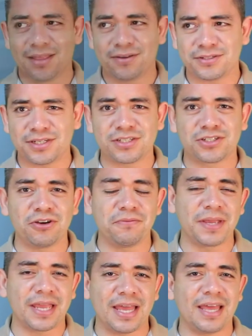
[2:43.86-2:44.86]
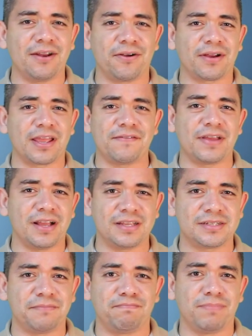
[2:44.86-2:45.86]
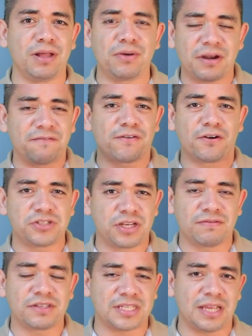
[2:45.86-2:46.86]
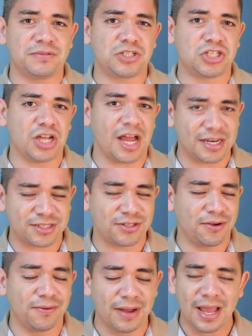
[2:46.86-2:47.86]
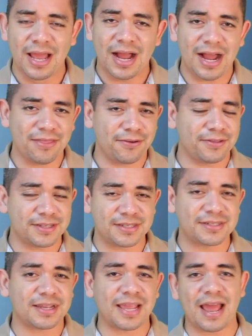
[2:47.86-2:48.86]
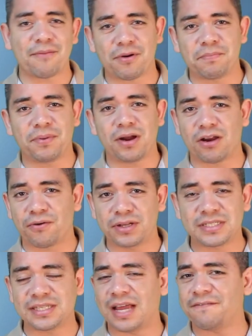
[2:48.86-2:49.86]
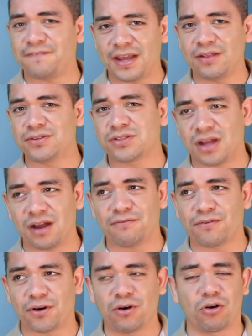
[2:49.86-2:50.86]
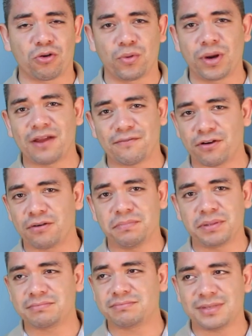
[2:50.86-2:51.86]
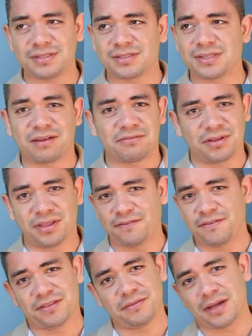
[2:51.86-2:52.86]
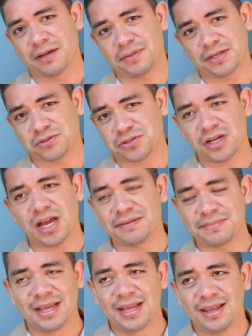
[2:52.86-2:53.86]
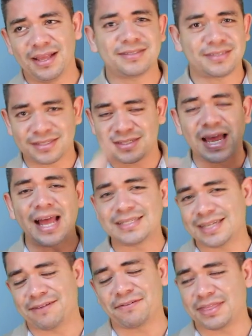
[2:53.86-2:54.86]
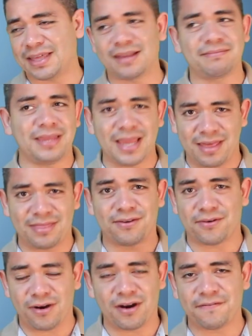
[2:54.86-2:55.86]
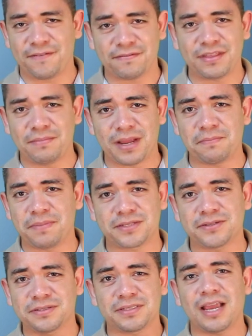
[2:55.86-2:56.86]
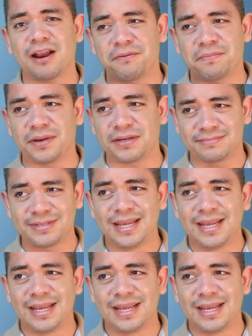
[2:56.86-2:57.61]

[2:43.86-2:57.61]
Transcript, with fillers: they're just zooming in or giving us a bloated version of the same shot. So either this is a camera bug where it's not final software or whatever, but this is not really a 50 megapixel shot. It's the size and everything, and yeah, there are 50 megapixels there, but